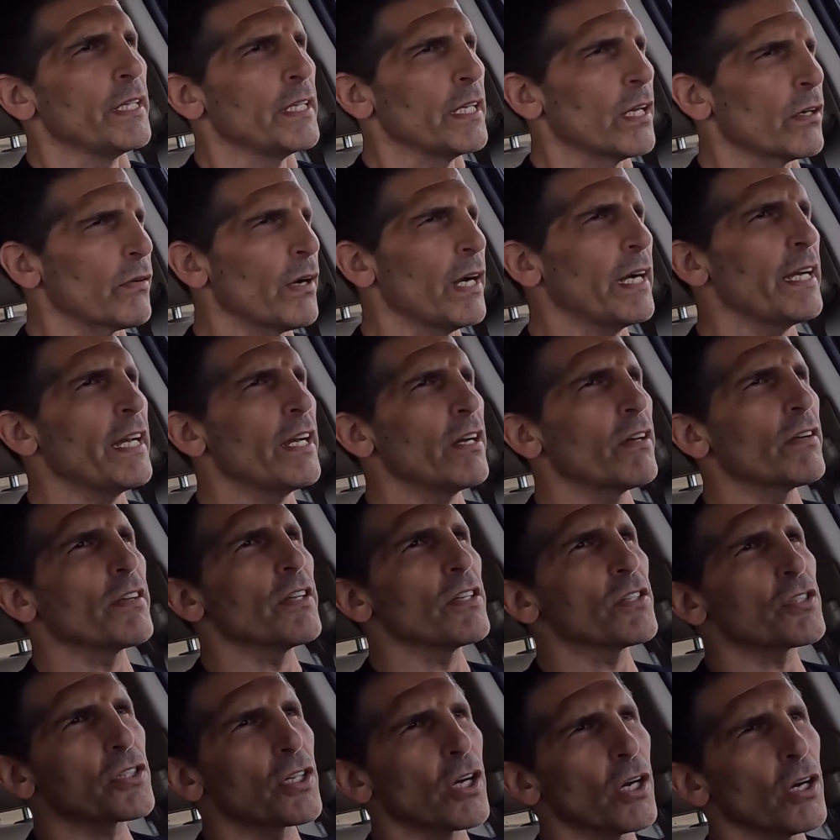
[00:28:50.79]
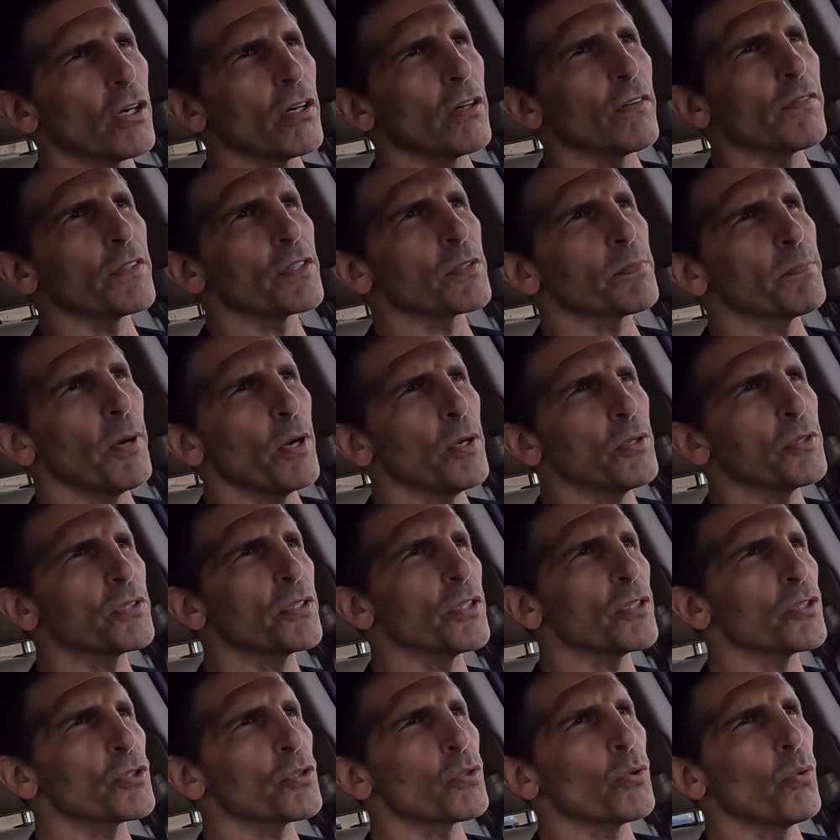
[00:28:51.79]
Now right here, this curve is
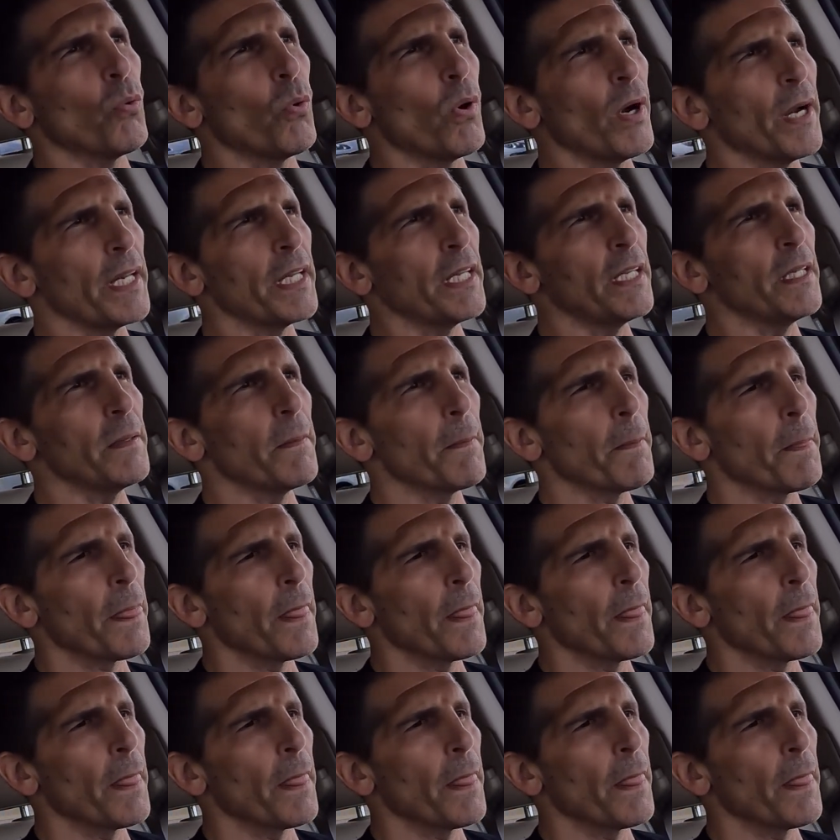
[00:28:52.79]
posted 20.